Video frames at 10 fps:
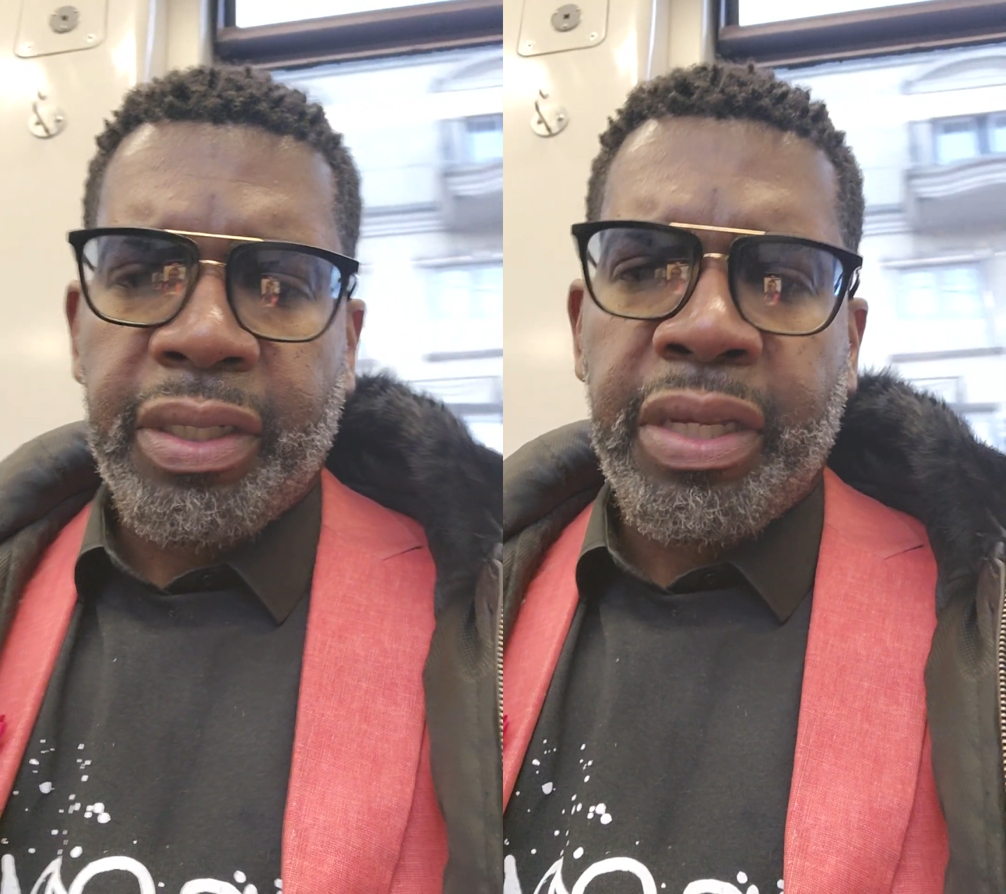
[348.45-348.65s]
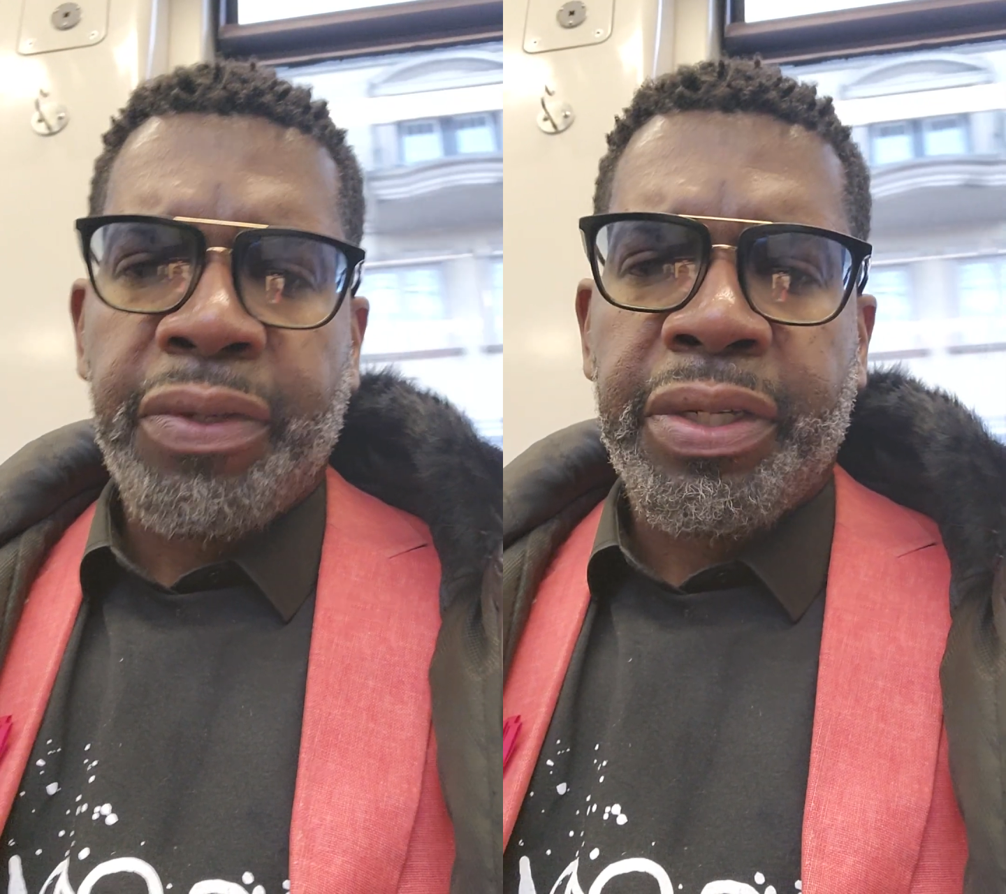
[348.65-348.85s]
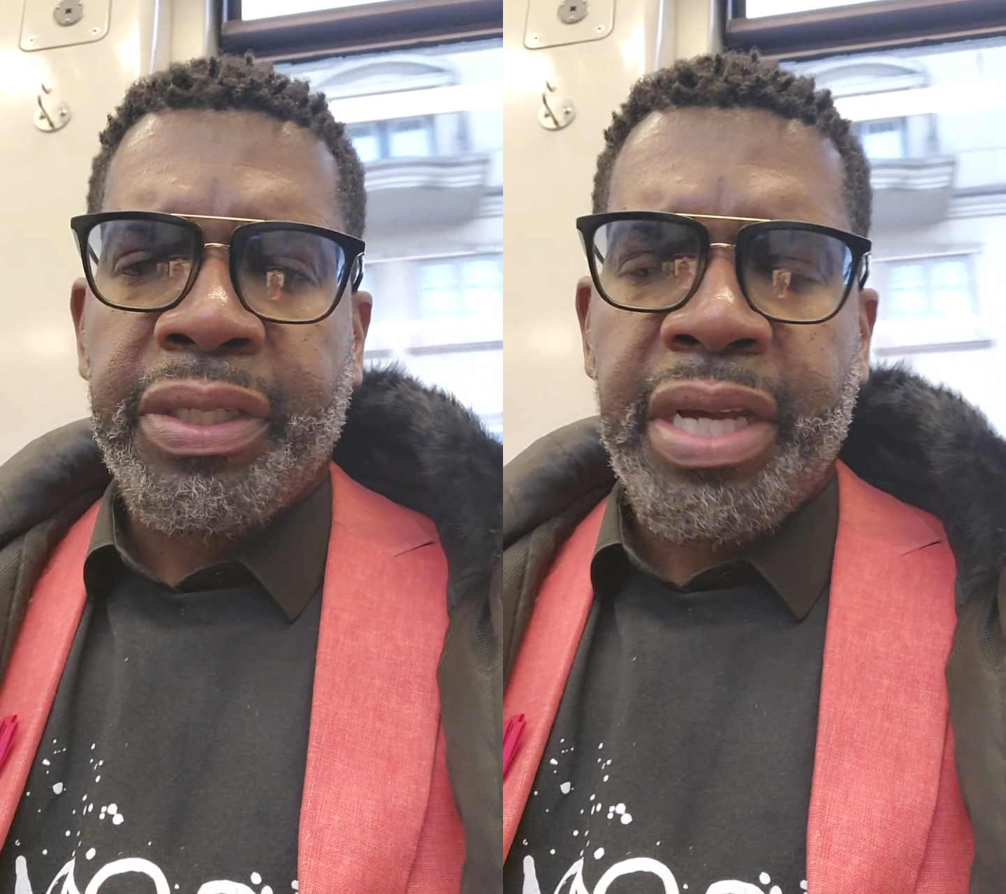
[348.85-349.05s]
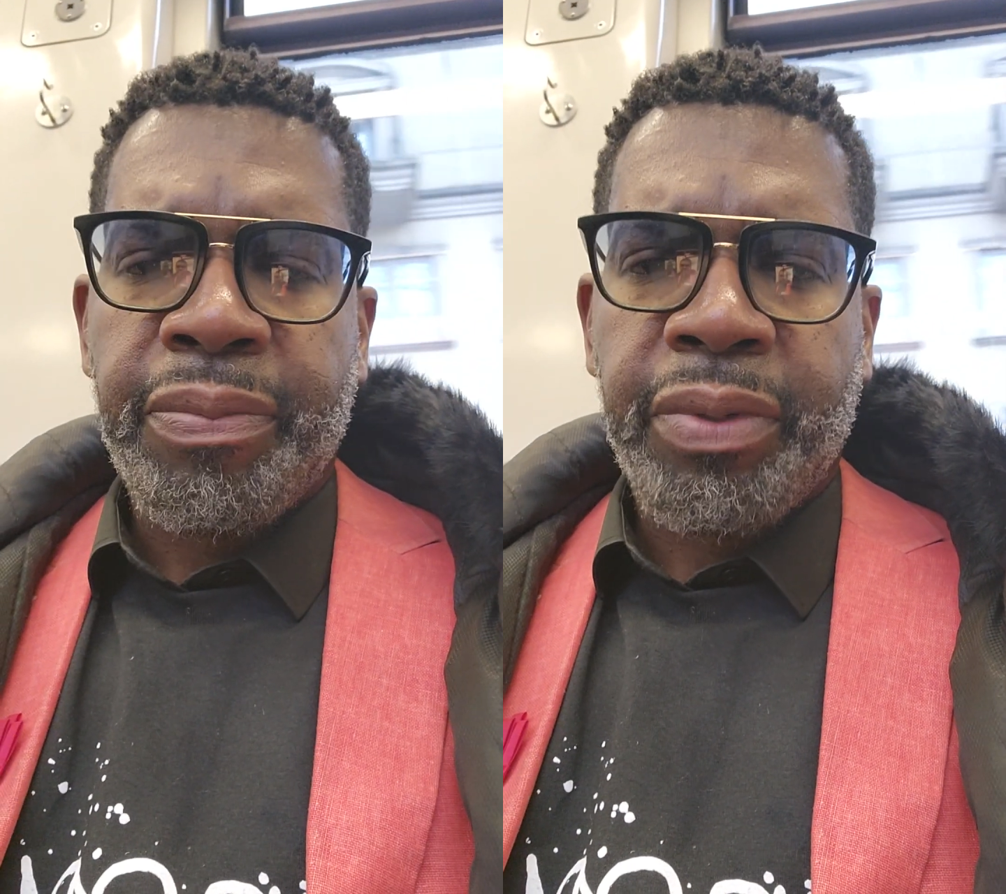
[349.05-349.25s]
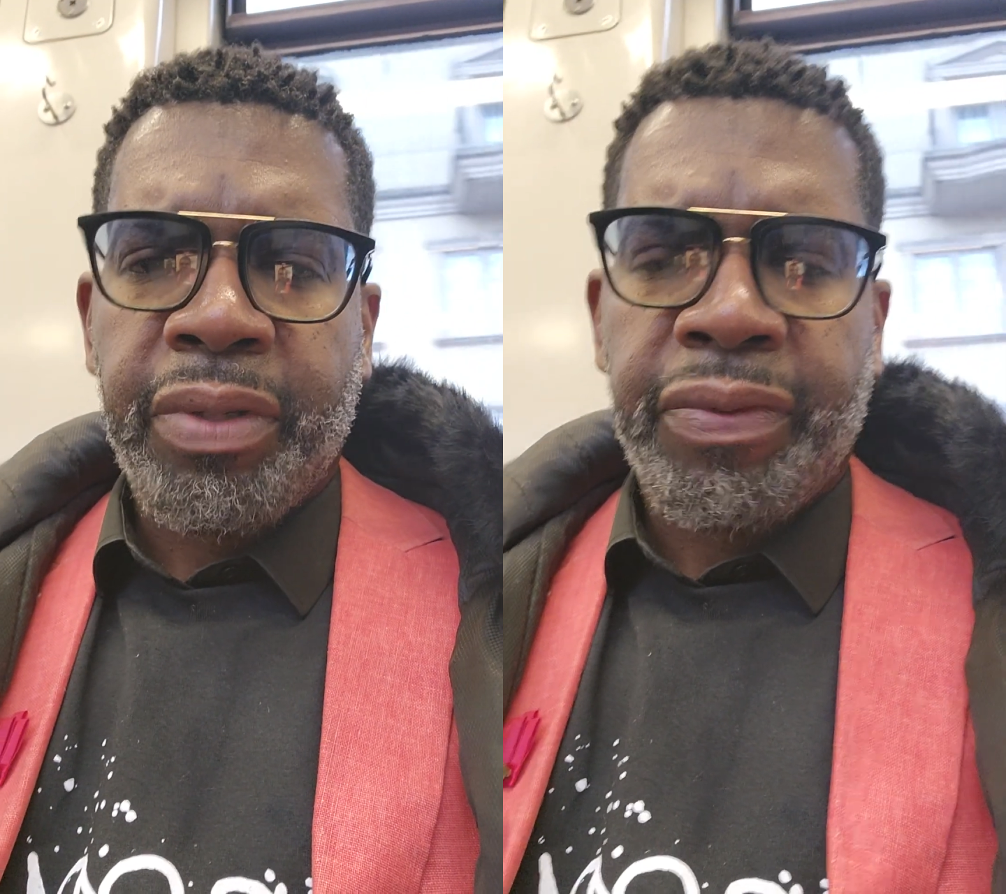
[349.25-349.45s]
Another
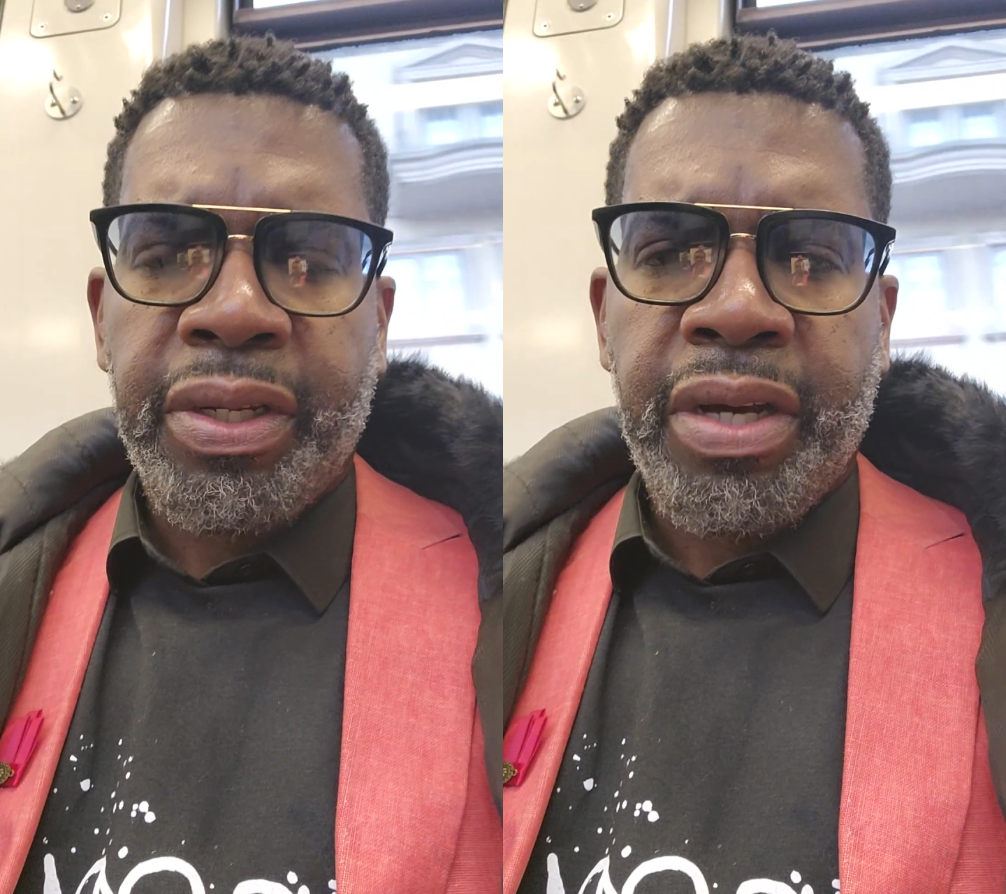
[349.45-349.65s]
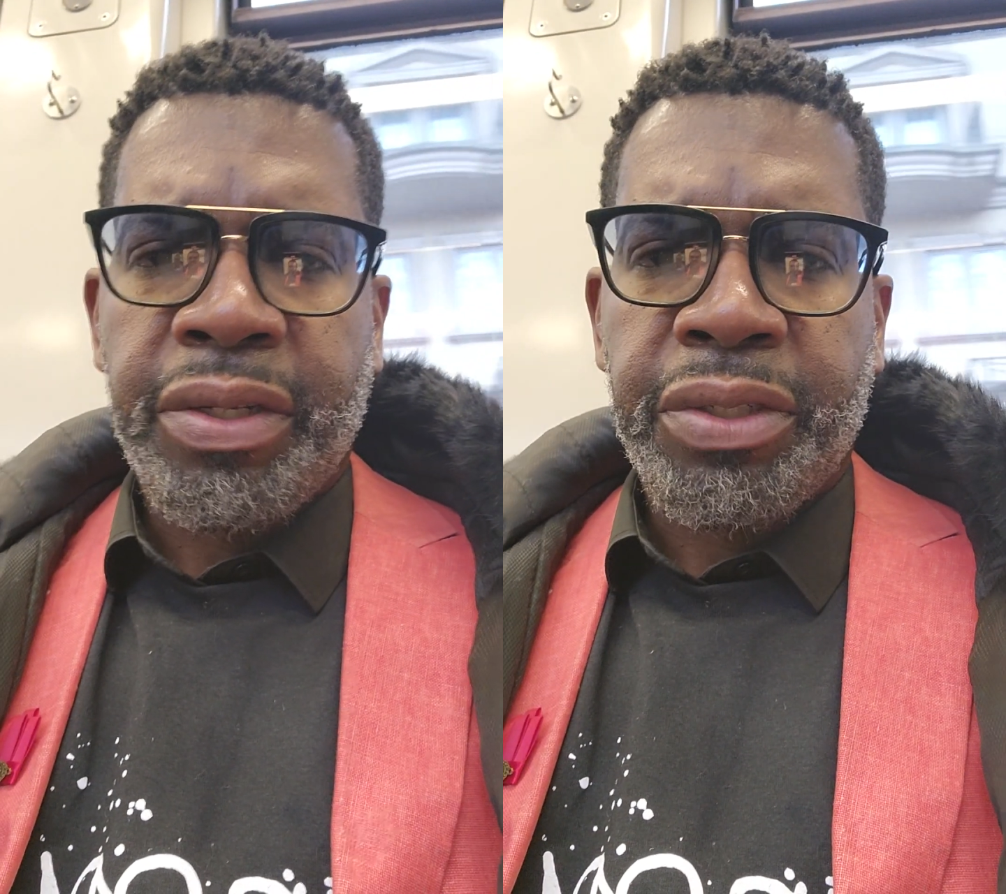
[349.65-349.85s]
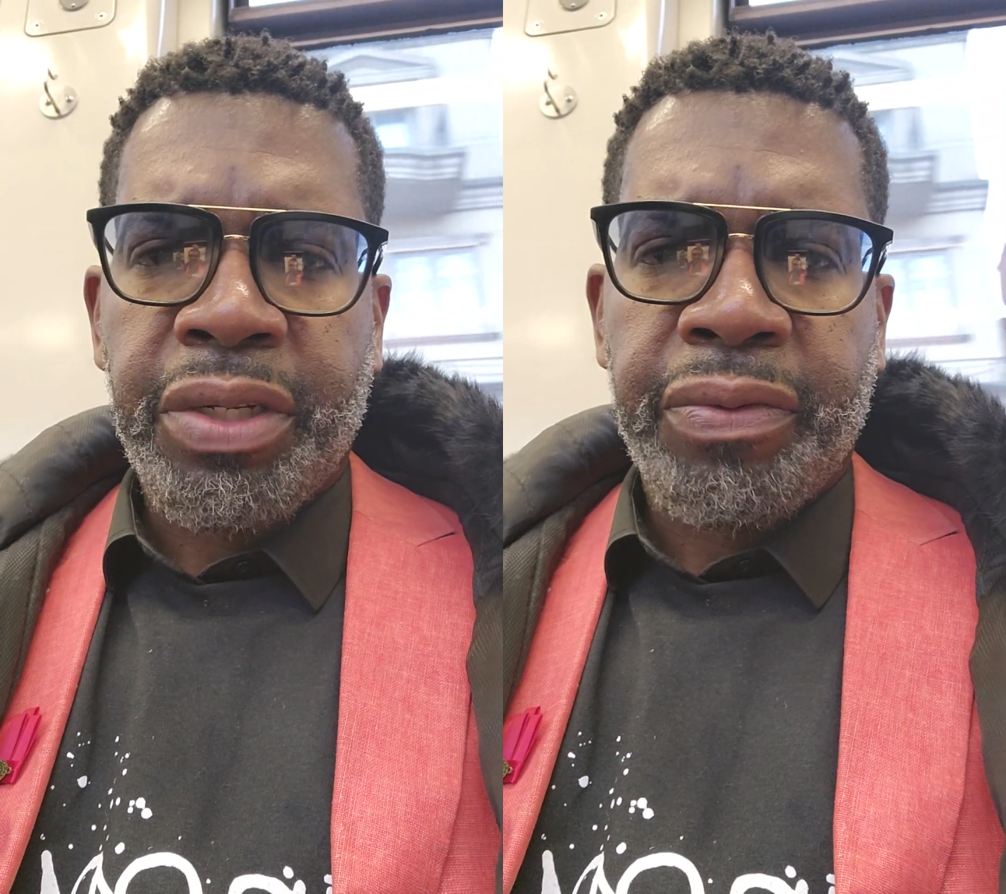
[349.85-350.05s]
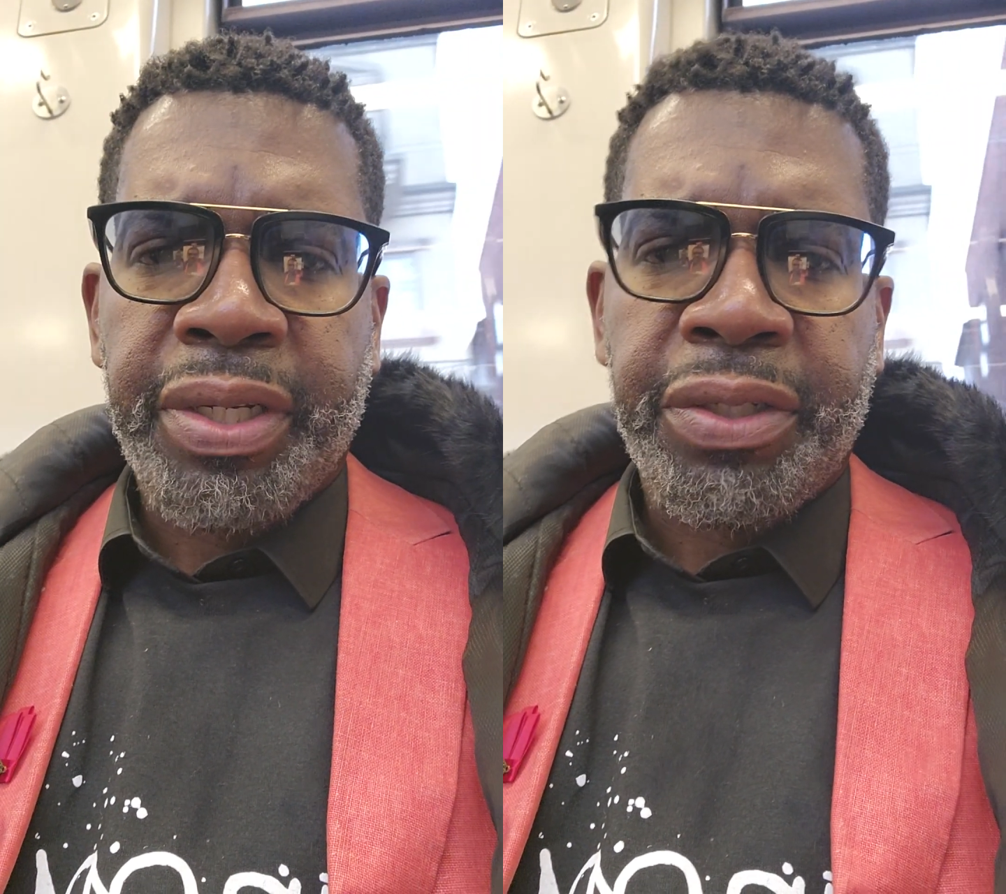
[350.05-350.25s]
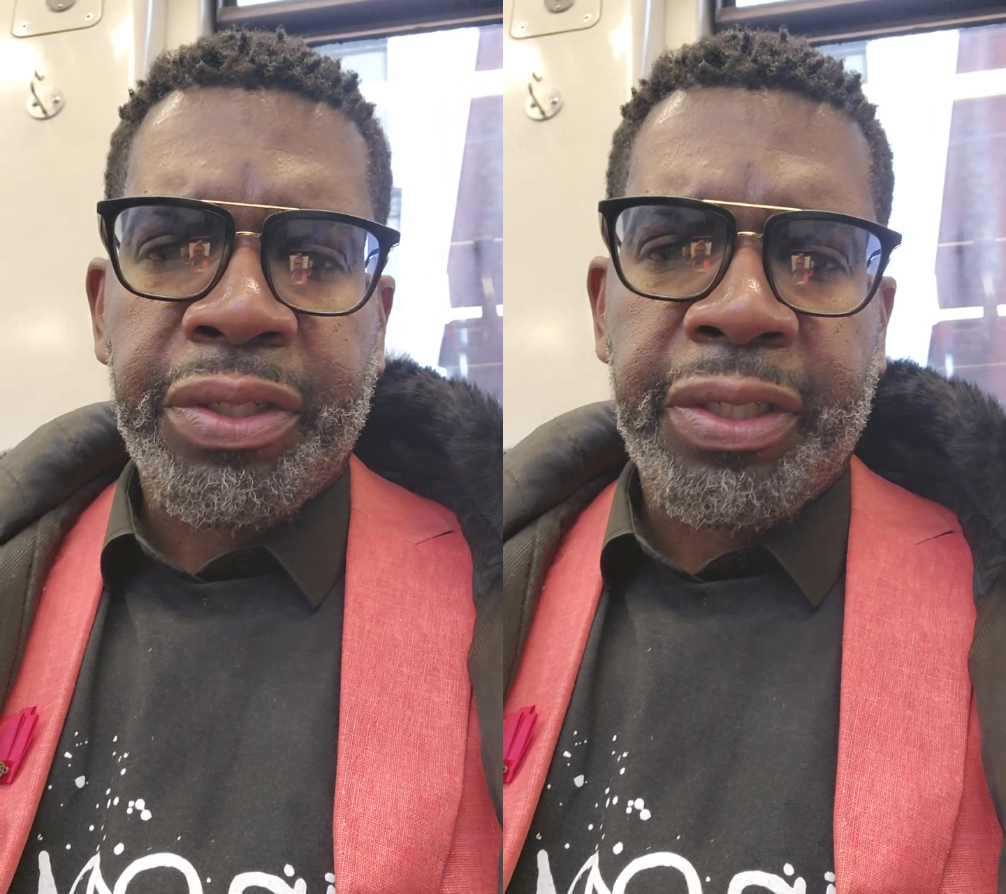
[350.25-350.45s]
example of a lost
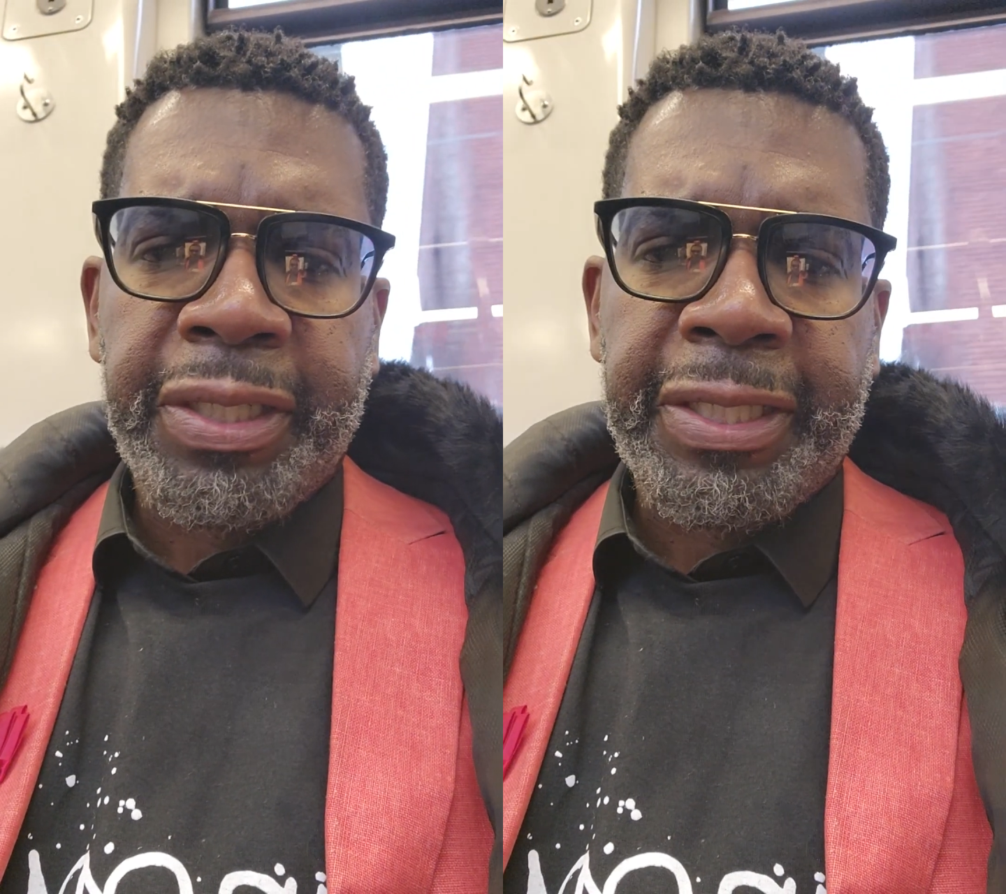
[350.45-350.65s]
generation